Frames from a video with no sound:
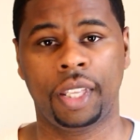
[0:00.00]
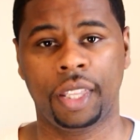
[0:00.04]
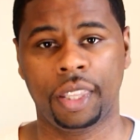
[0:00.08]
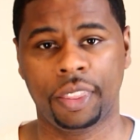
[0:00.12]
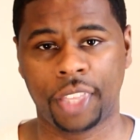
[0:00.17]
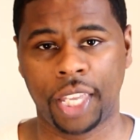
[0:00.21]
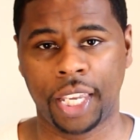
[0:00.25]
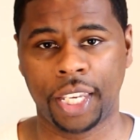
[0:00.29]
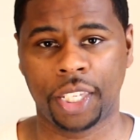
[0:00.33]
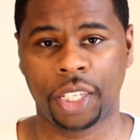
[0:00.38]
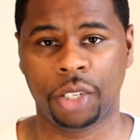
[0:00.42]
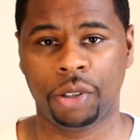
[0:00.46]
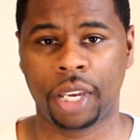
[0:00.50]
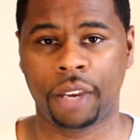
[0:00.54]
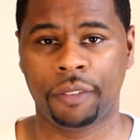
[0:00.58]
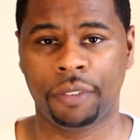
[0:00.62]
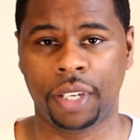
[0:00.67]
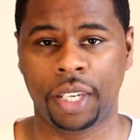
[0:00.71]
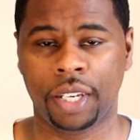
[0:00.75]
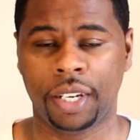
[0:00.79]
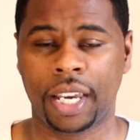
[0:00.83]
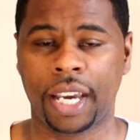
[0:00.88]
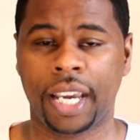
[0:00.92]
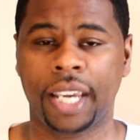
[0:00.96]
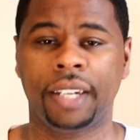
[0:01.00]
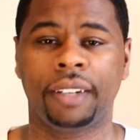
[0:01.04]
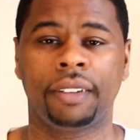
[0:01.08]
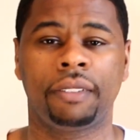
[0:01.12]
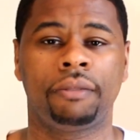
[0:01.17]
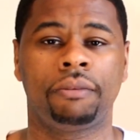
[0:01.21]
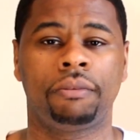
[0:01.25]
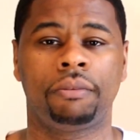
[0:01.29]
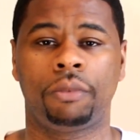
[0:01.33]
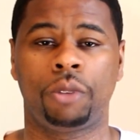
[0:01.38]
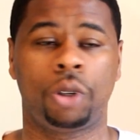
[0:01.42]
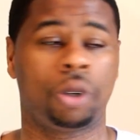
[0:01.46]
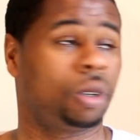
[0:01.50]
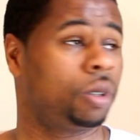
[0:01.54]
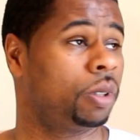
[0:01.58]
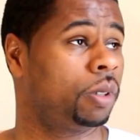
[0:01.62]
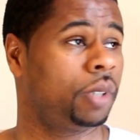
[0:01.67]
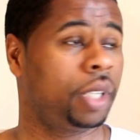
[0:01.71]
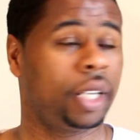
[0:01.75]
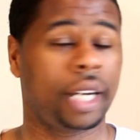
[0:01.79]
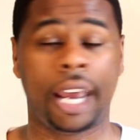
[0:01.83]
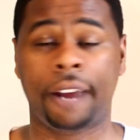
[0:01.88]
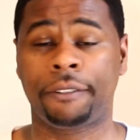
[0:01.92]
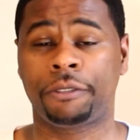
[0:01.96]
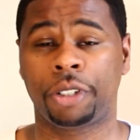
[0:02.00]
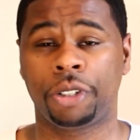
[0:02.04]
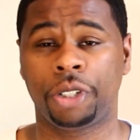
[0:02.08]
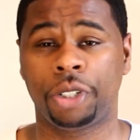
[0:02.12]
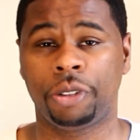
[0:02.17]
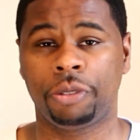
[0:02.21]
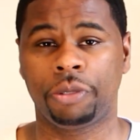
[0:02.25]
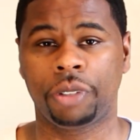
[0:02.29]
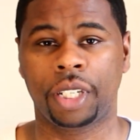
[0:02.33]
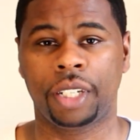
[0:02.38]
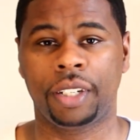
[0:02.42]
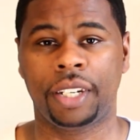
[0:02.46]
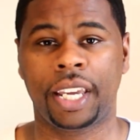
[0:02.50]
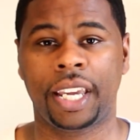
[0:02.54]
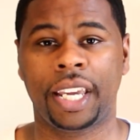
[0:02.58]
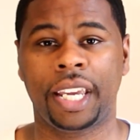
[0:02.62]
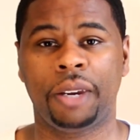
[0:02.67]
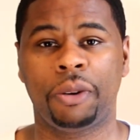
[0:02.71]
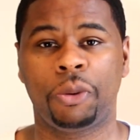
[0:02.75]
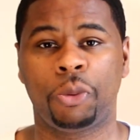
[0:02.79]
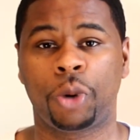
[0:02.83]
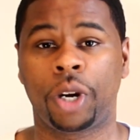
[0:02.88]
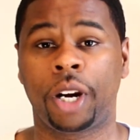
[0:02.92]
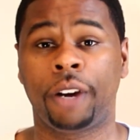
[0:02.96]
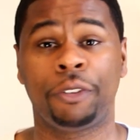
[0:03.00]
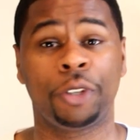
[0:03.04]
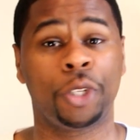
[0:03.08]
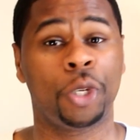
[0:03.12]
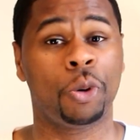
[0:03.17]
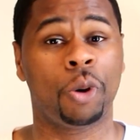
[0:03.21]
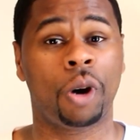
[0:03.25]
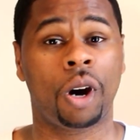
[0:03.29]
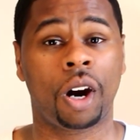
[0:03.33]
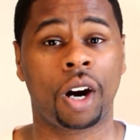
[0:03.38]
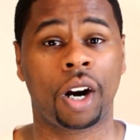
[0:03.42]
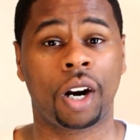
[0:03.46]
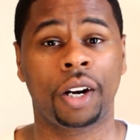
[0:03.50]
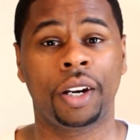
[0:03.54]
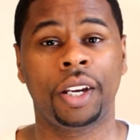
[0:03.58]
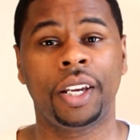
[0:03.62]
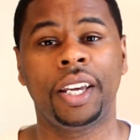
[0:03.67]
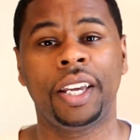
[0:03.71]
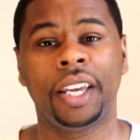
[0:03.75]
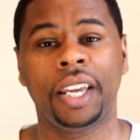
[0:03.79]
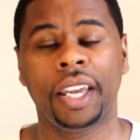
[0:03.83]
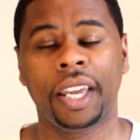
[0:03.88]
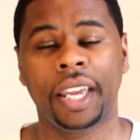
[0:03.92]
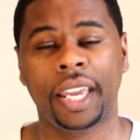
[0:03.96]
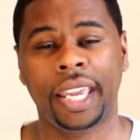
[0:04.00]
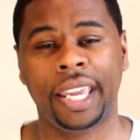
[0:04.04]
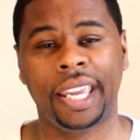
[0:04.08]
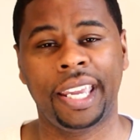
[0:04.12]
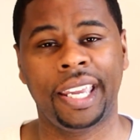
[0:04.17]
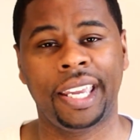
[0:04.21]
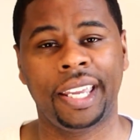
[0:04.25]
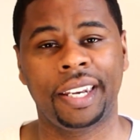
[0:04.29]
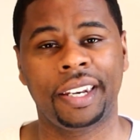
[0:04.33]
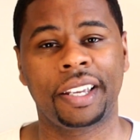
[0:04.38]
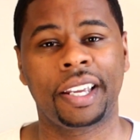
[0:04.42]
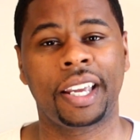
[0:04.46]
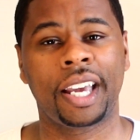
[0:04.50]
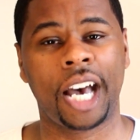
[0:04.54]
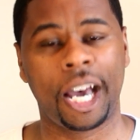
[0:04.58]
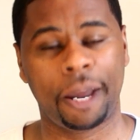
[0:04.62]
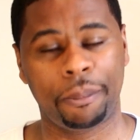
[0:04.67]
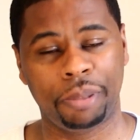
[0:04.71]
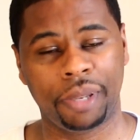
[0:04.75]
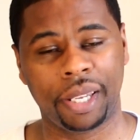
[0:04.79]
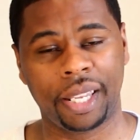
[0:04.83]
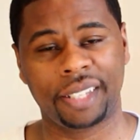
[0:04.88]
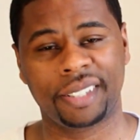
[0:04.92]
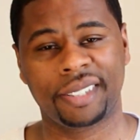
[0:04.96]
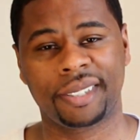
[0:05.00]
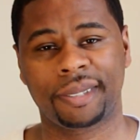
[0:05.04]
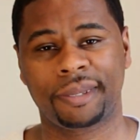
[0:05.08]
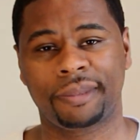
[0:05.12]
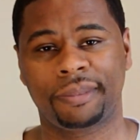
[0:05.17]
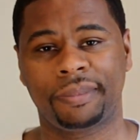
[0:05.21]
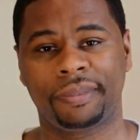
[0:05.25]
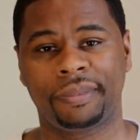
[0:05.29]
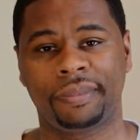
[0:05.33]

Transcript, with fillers: Thank you. Have a good night, good afternoon, good day, wherever you are, and God bless.